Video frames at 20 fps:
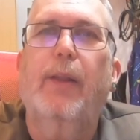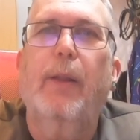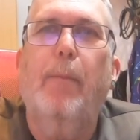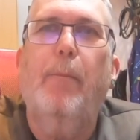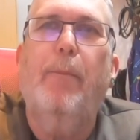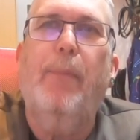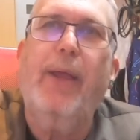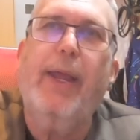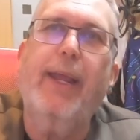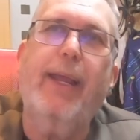
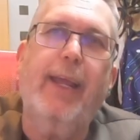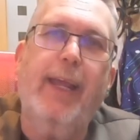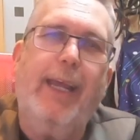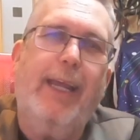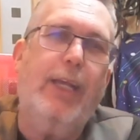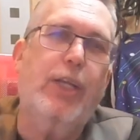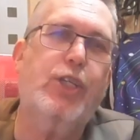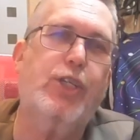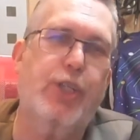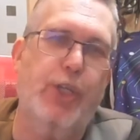big
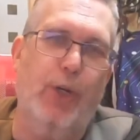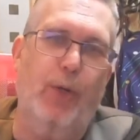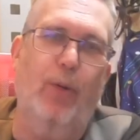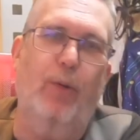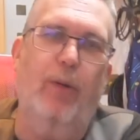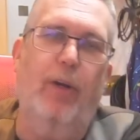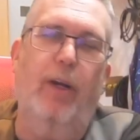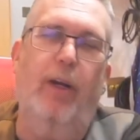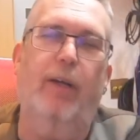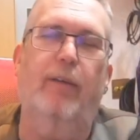
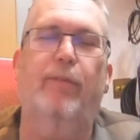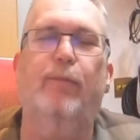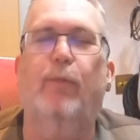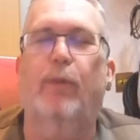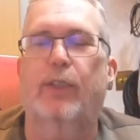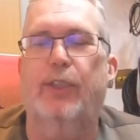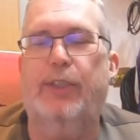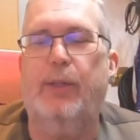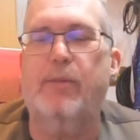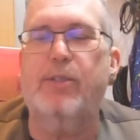issue of
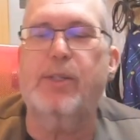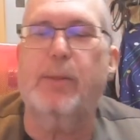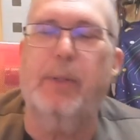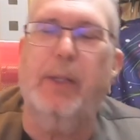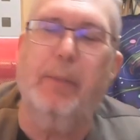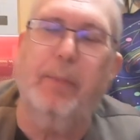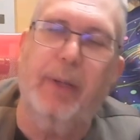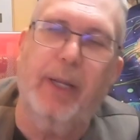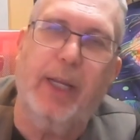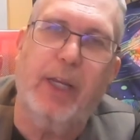what seems to be
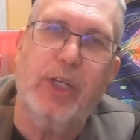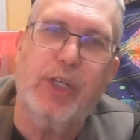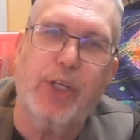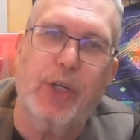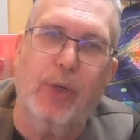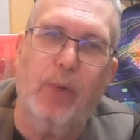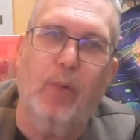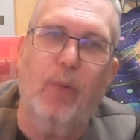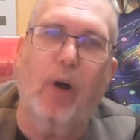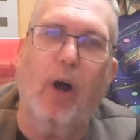the big
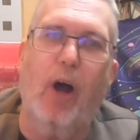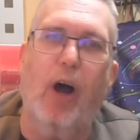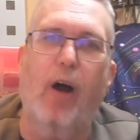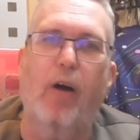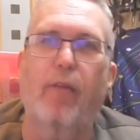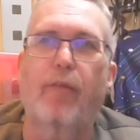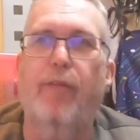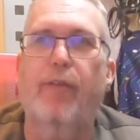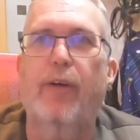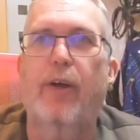issue
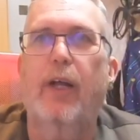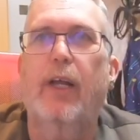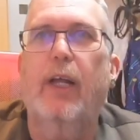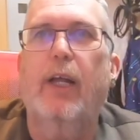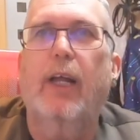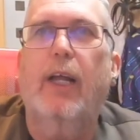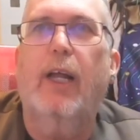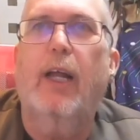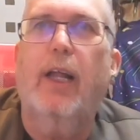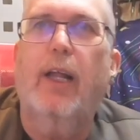of
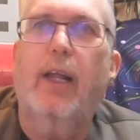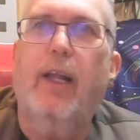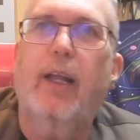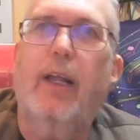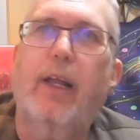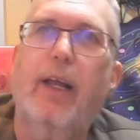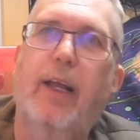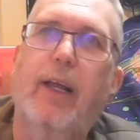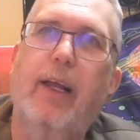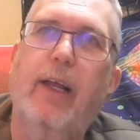
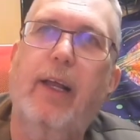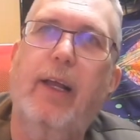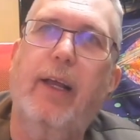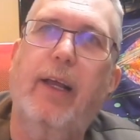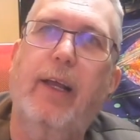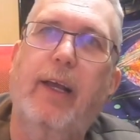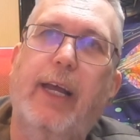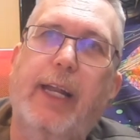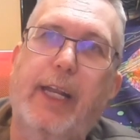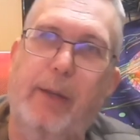
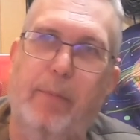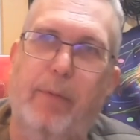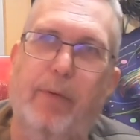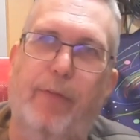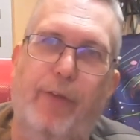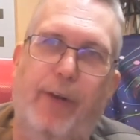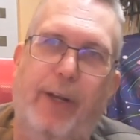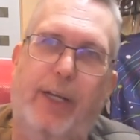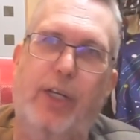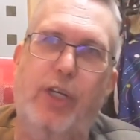Edinburgh
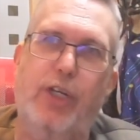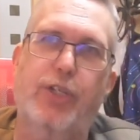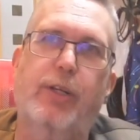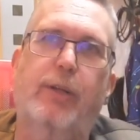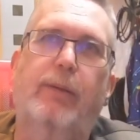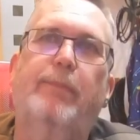Fringe